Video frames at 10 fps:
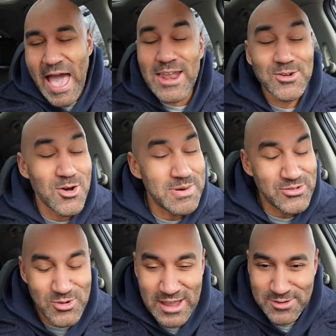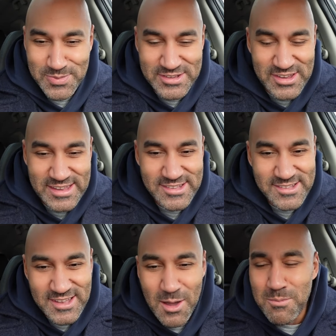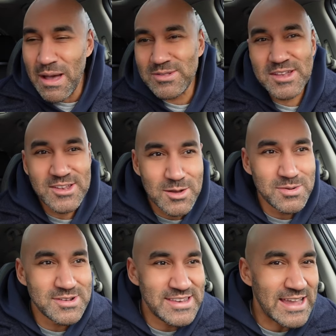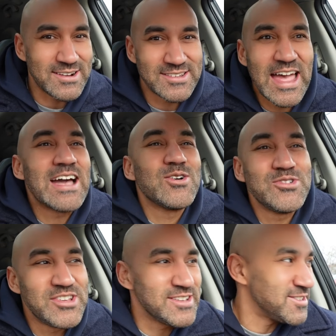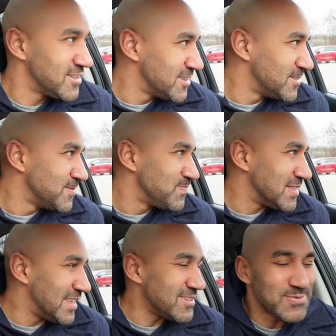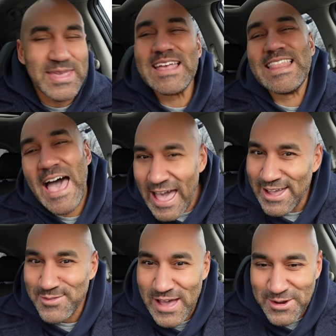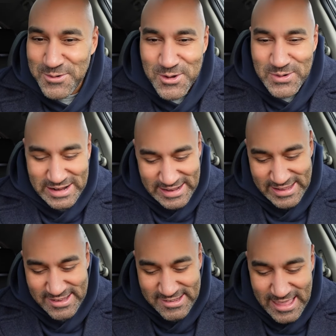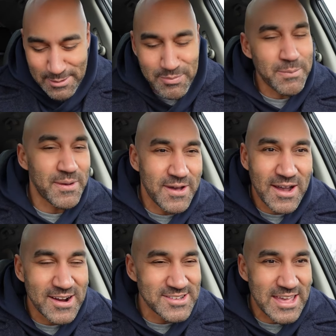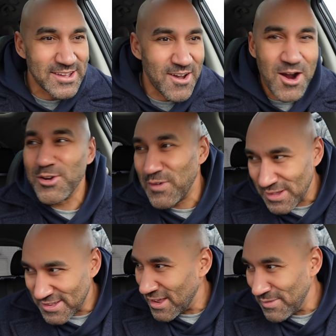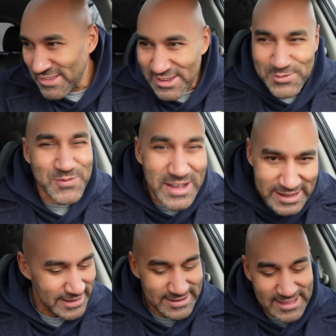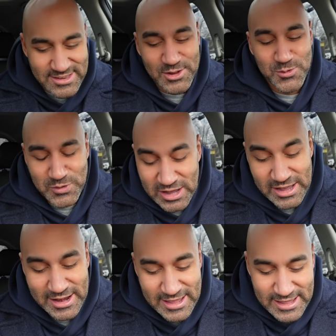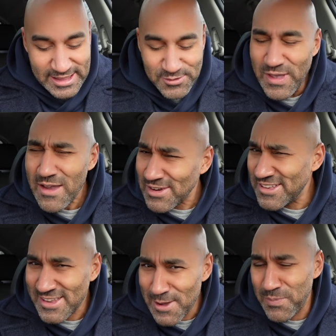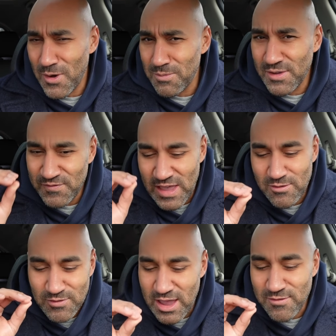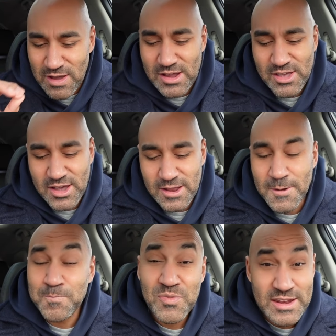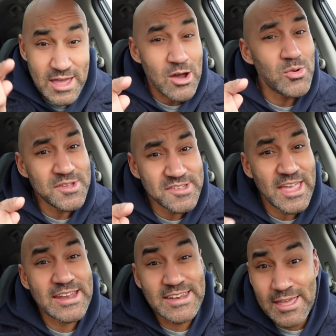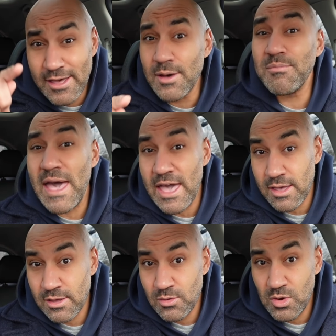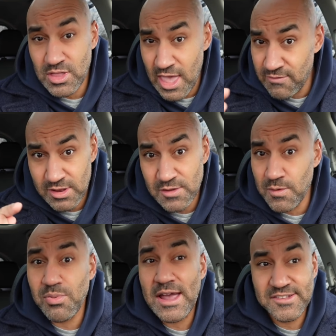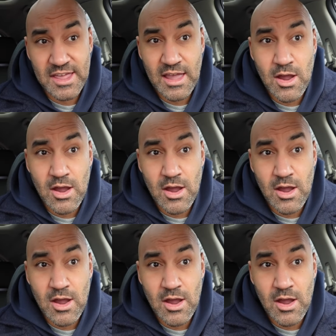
I don't know about you guys, but it's something about the Double Decker Taco just gets me alive. I don't know what it is. It's like bumper cars at a carnival or something. It's just fun. It's just fun. Very simple, but they're very, very good. Now, I will say it did come back with a heavy different price tag.